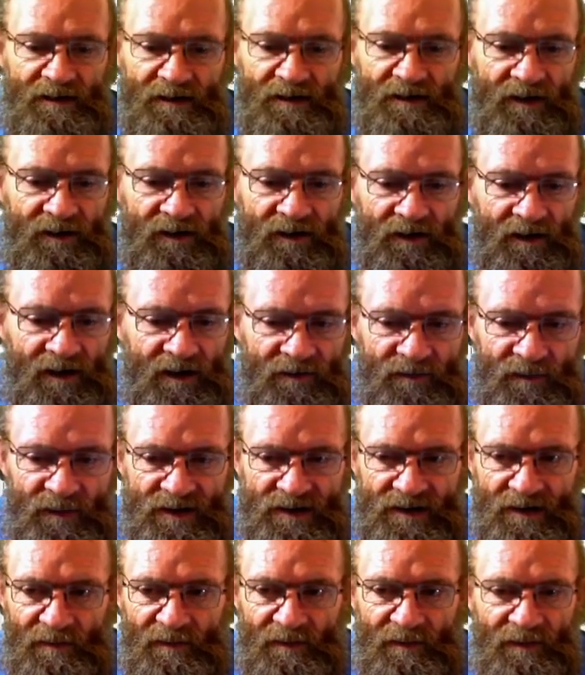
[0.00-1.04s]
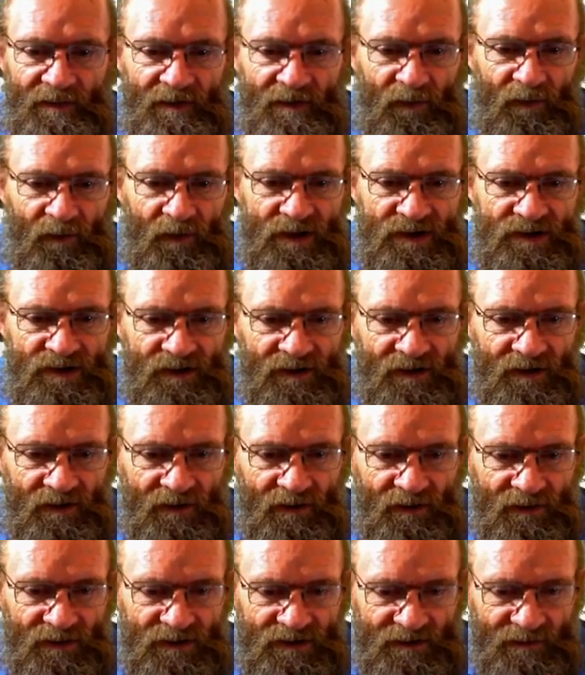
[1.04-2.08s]
Can you give me some question
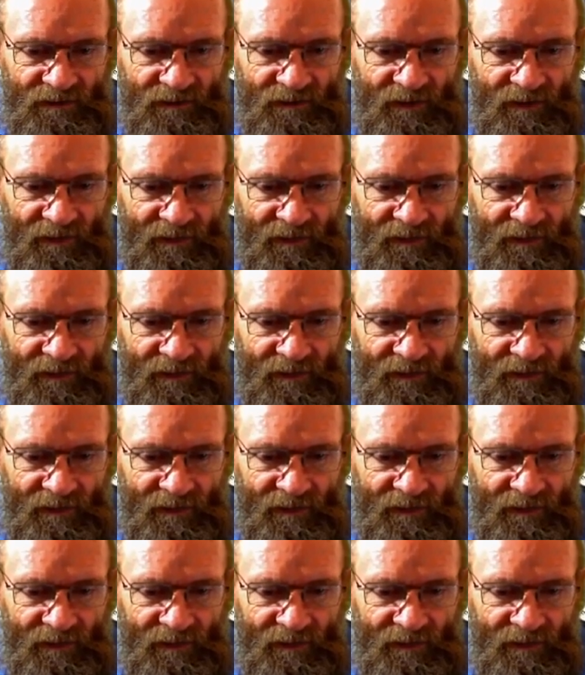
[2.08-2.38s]
or some